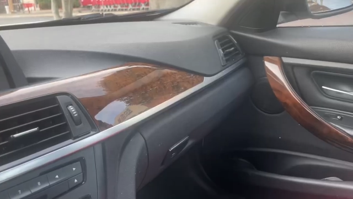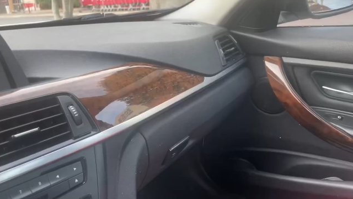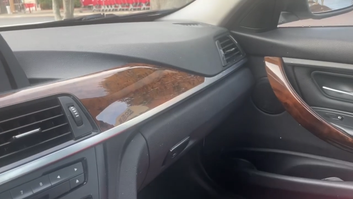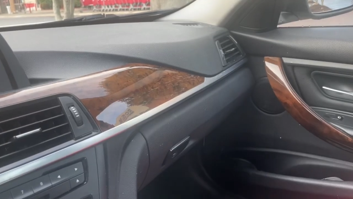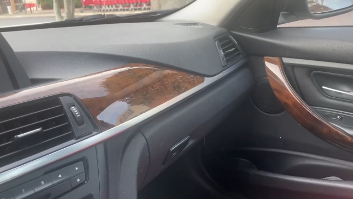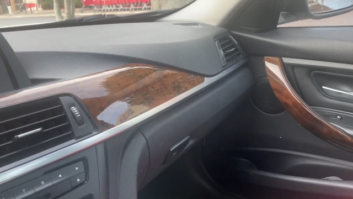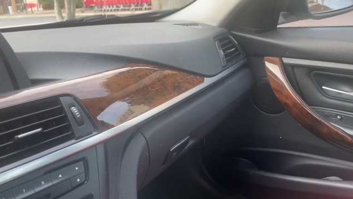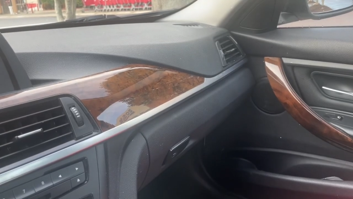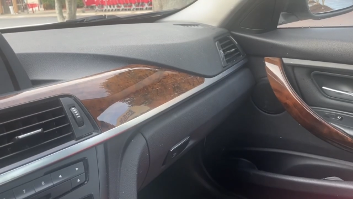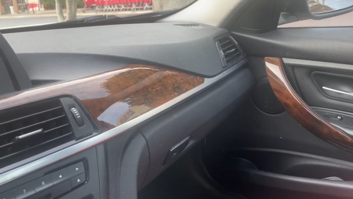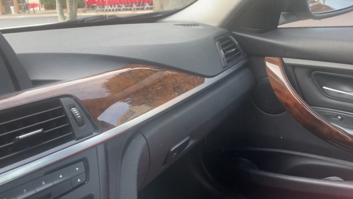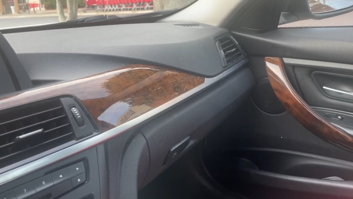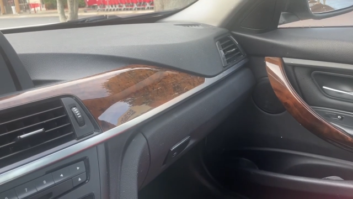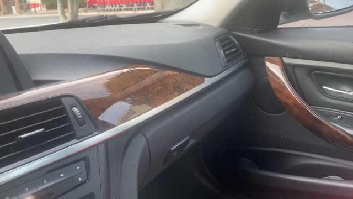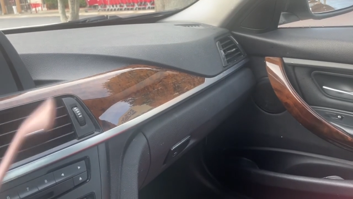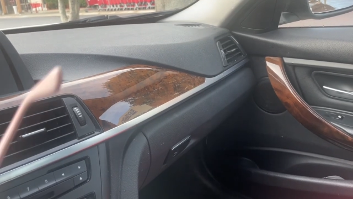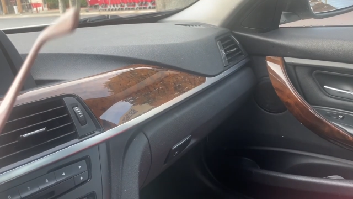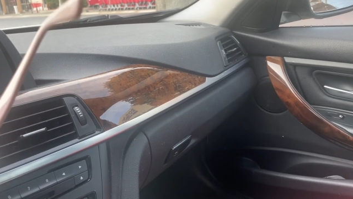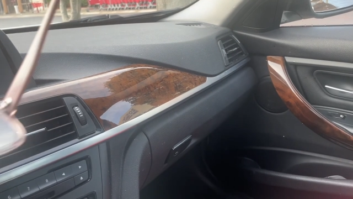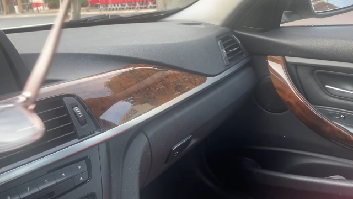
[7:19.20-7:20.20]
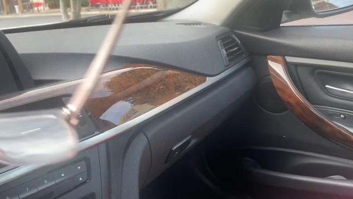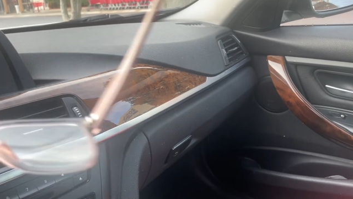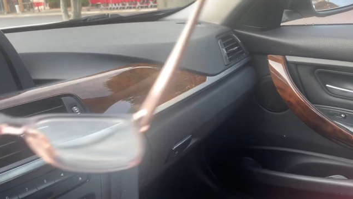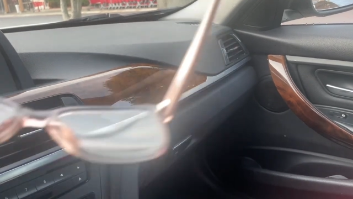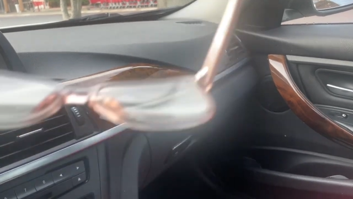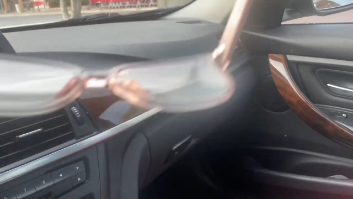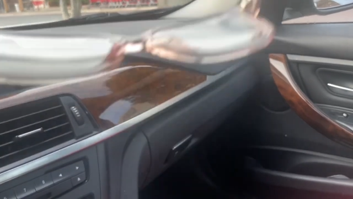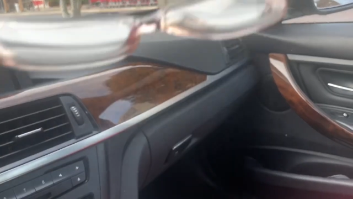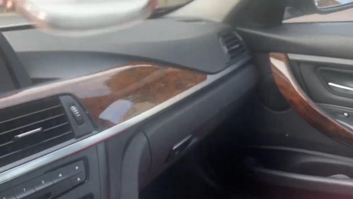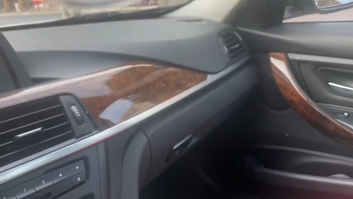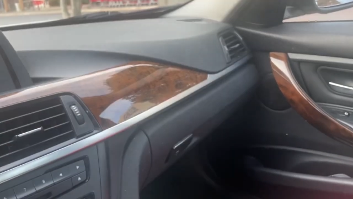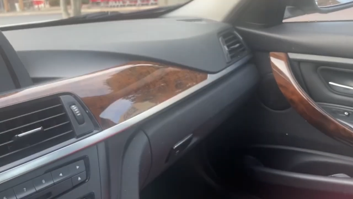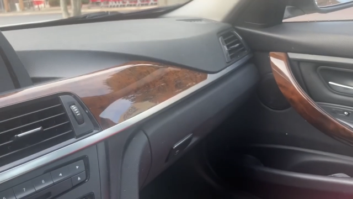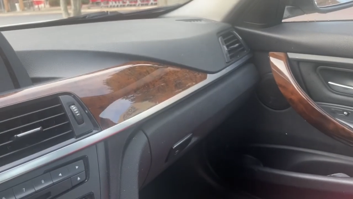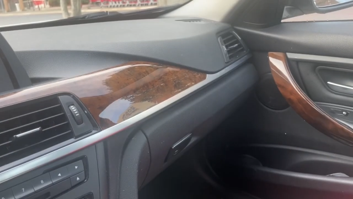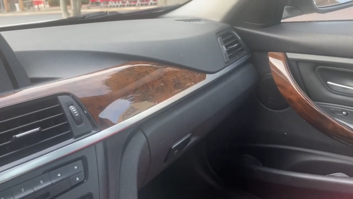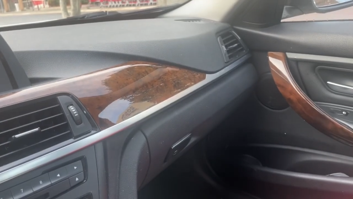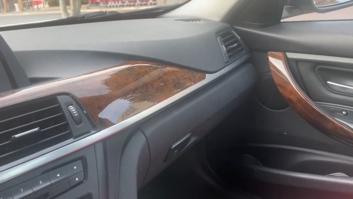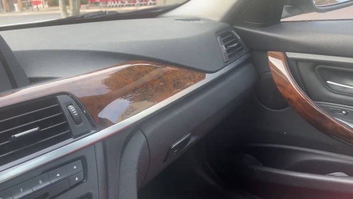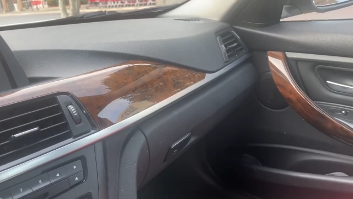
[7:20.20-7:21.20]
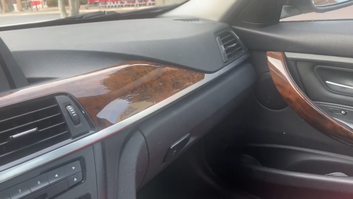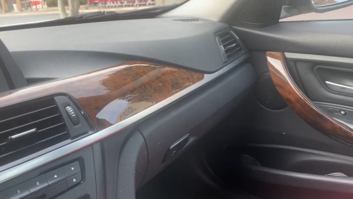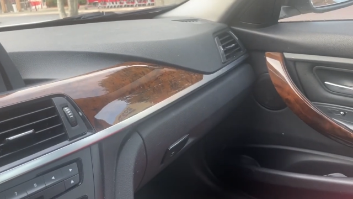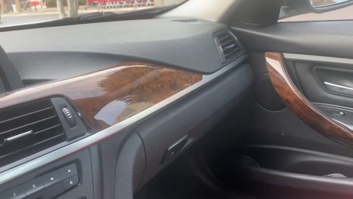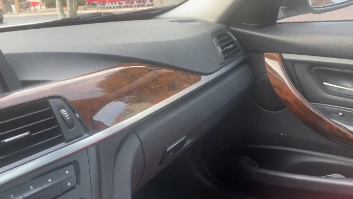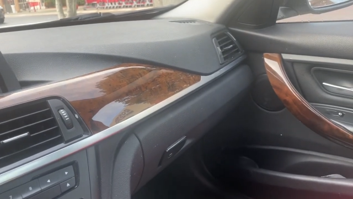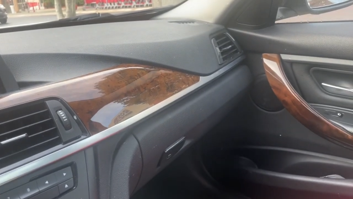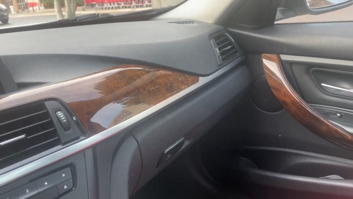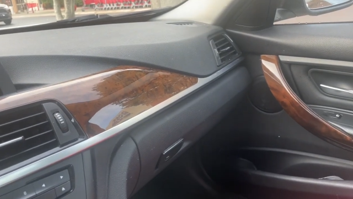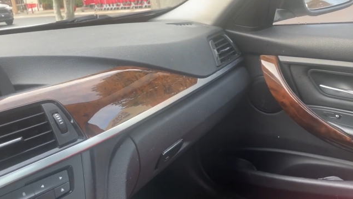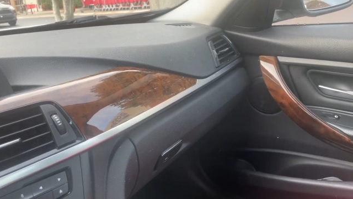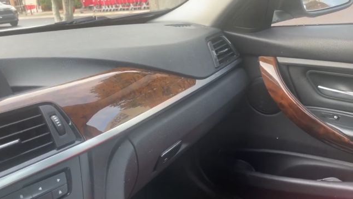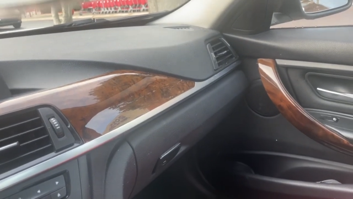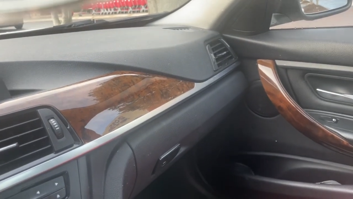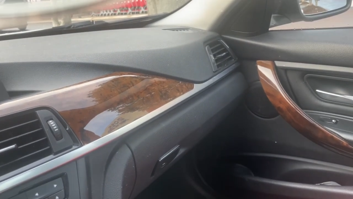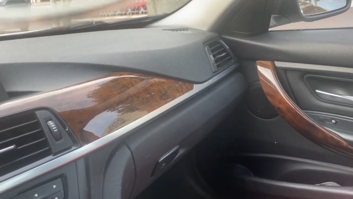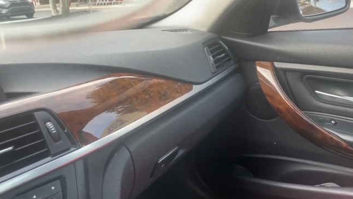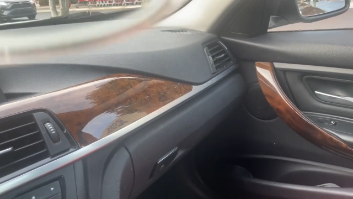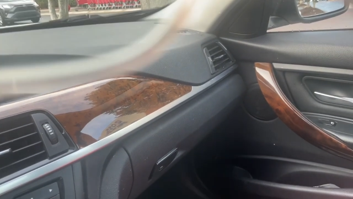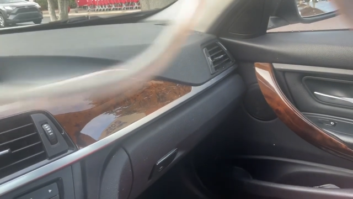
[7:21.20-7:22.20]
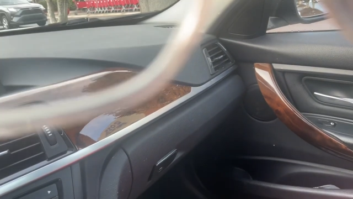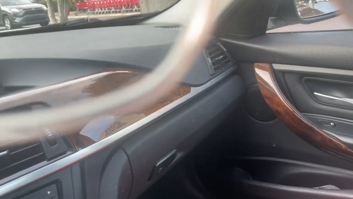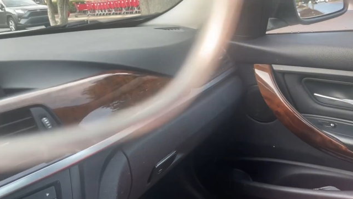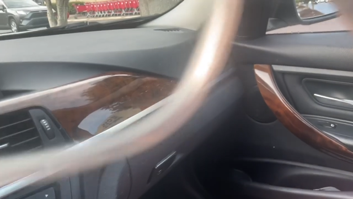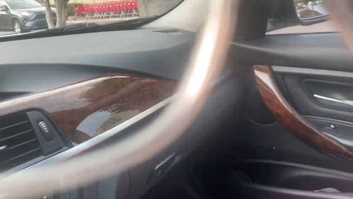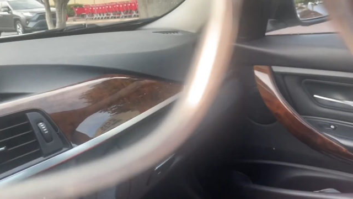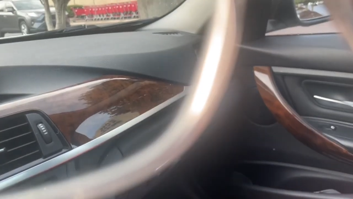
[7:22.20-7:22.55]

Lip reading: (no speaker visible)